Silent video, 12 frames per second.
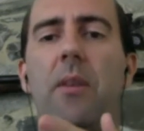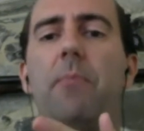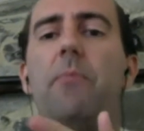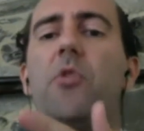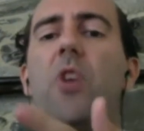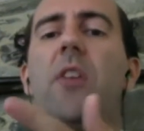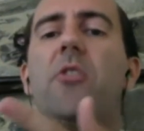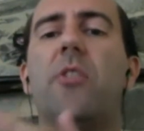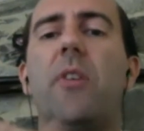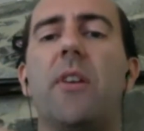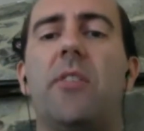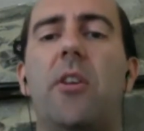change
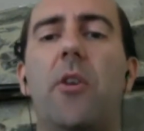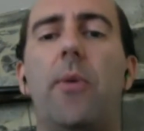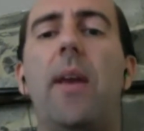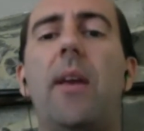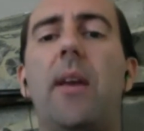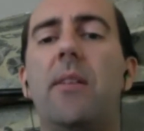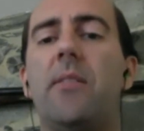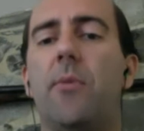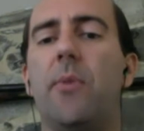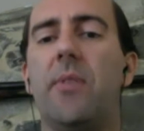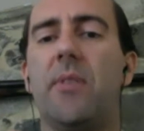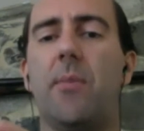their SEO rankings, and
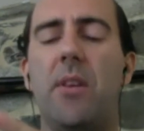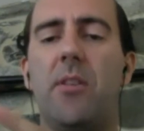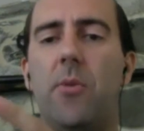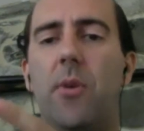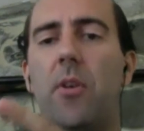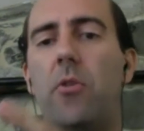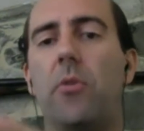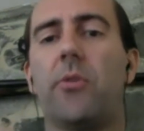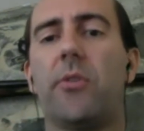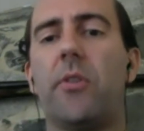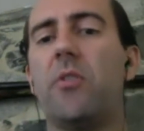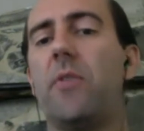when somebody's doing a Google
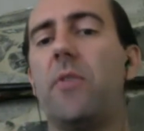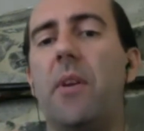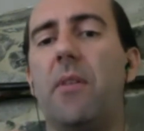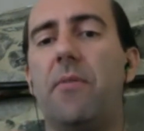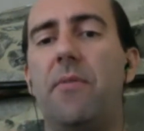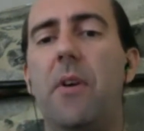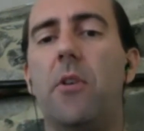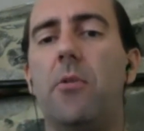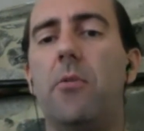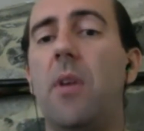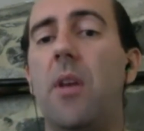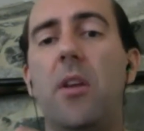search from their
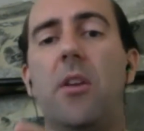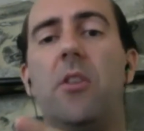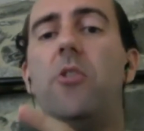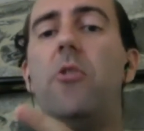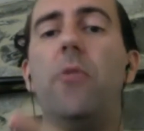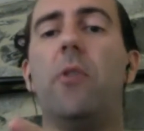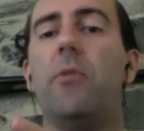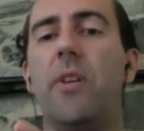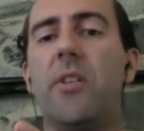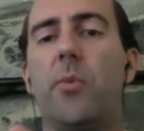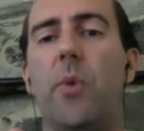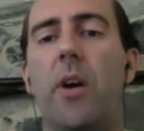phone, you don't
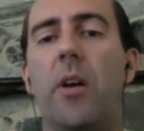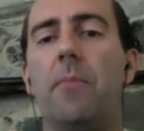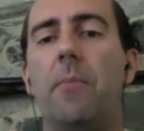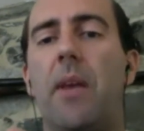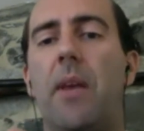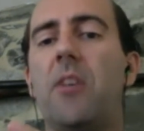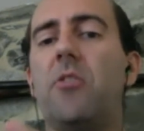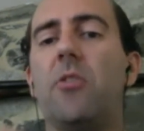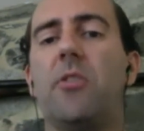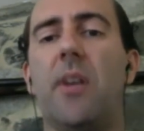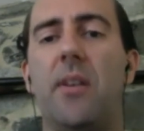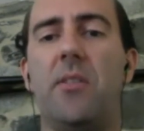list well because
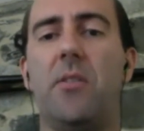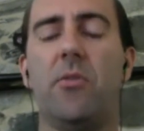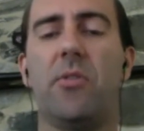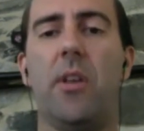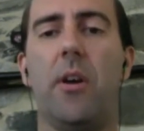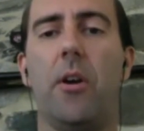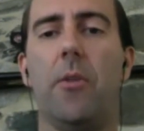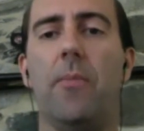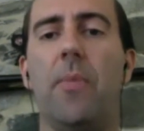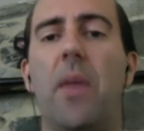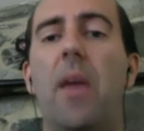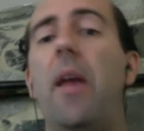your site's too slow.
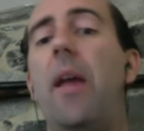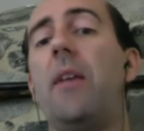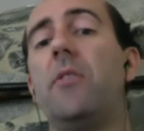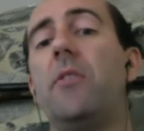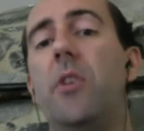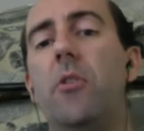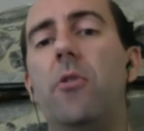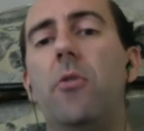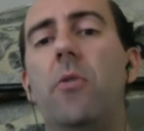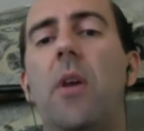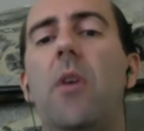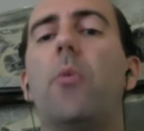And
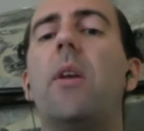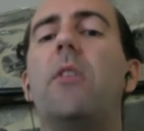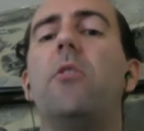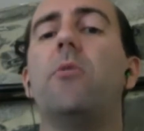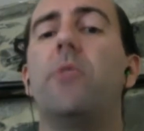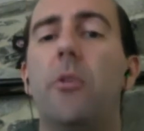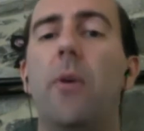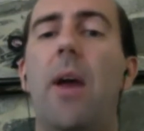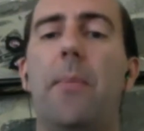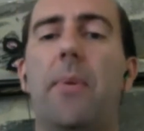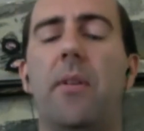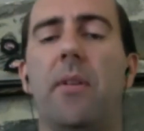two, when you do
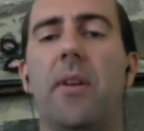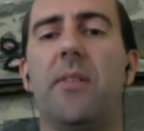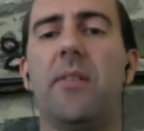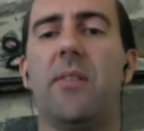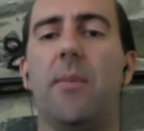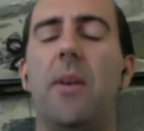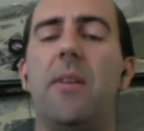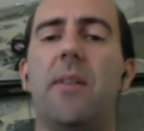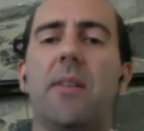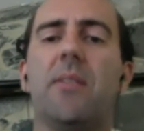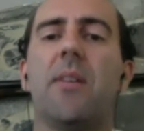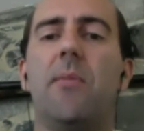happen to list and somebody
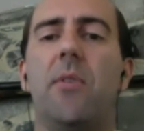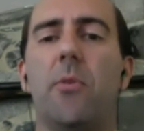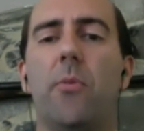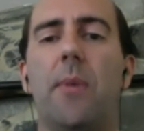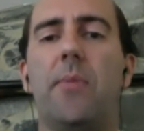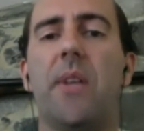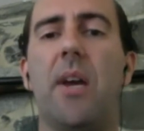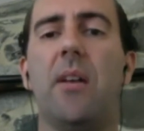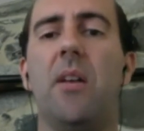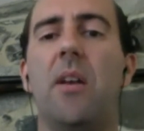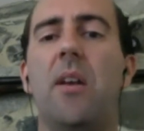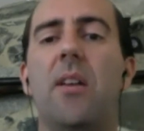does come to your
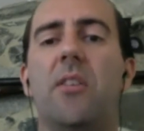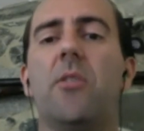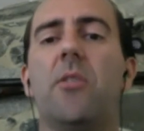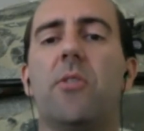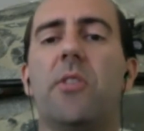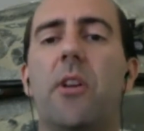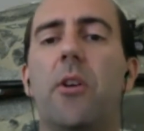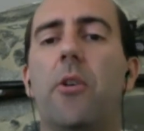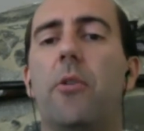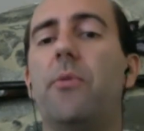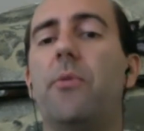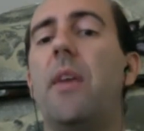website, it's so
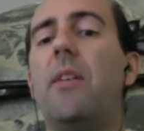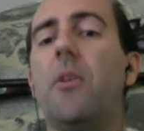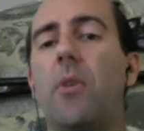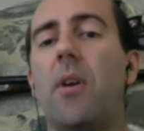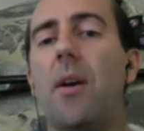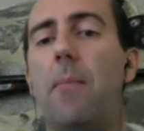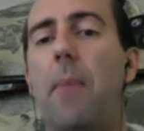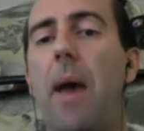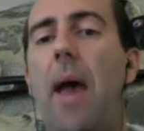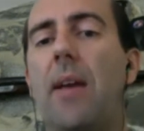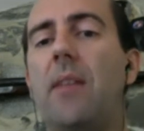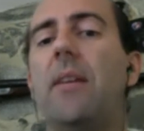slow they don't come
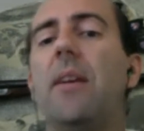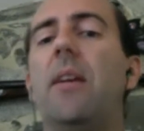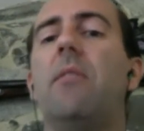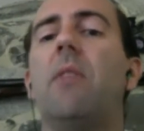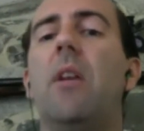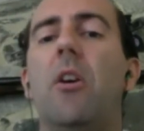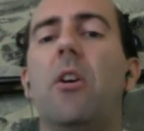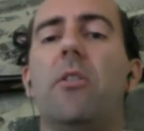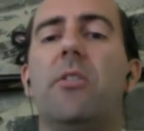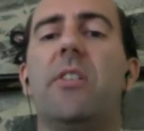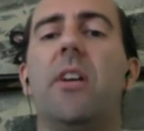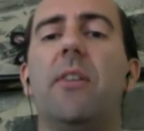back, and they
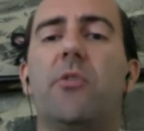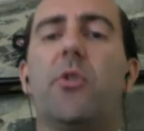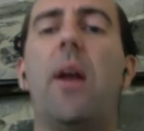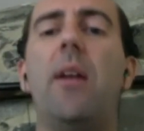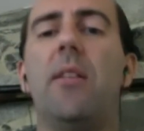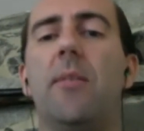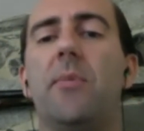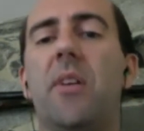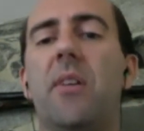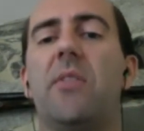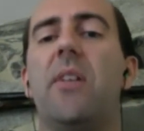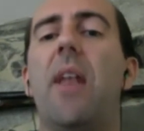are self-training
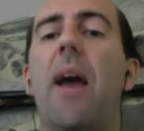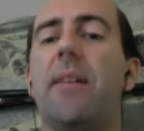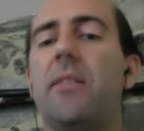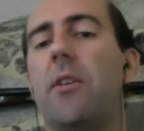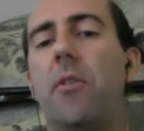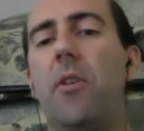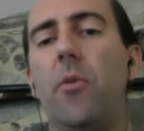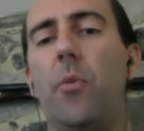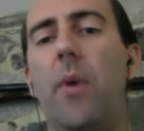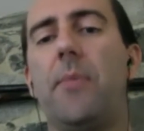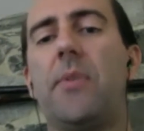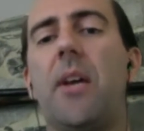themselves not to go to your
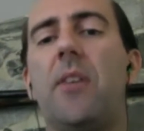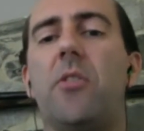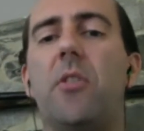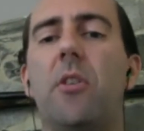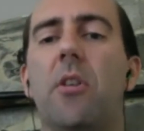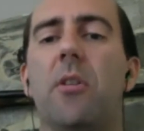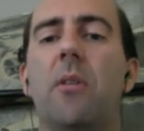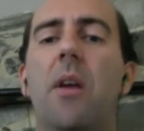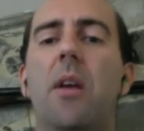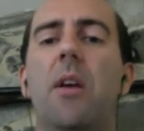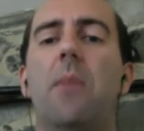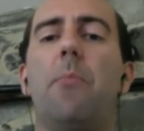website. So your
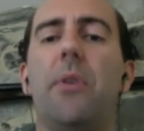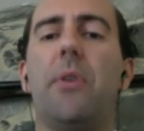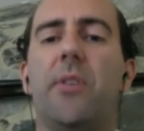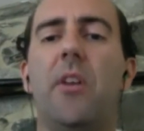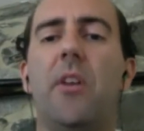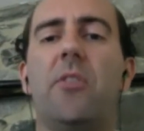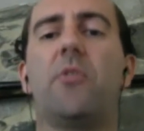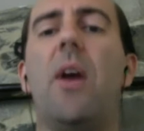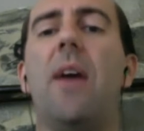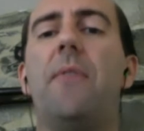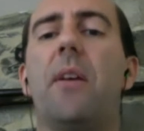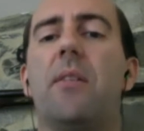percentage of
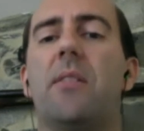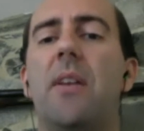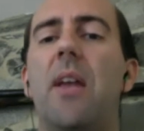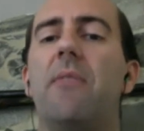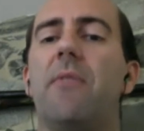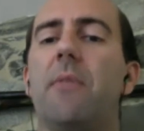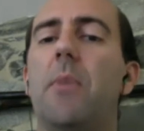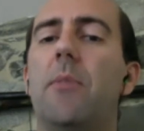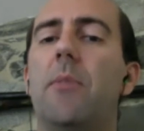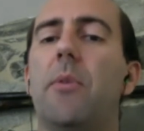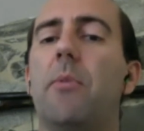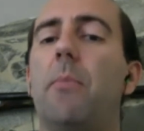traffic today for
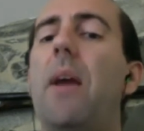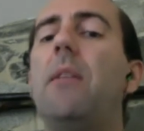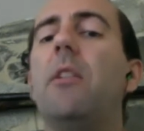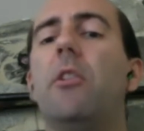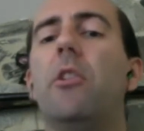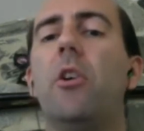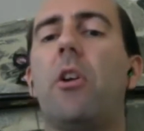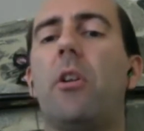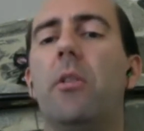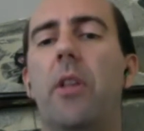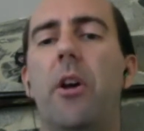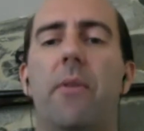mobile might
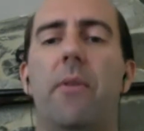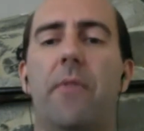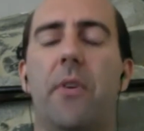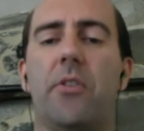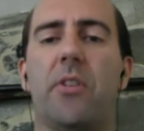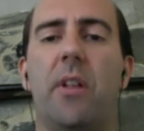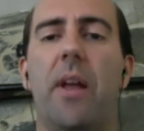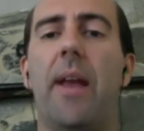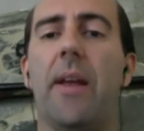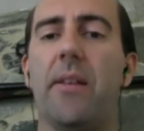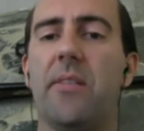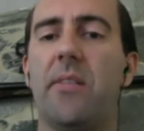look low at first
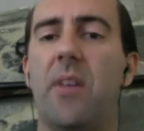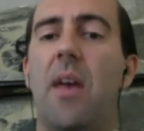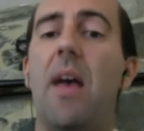glance.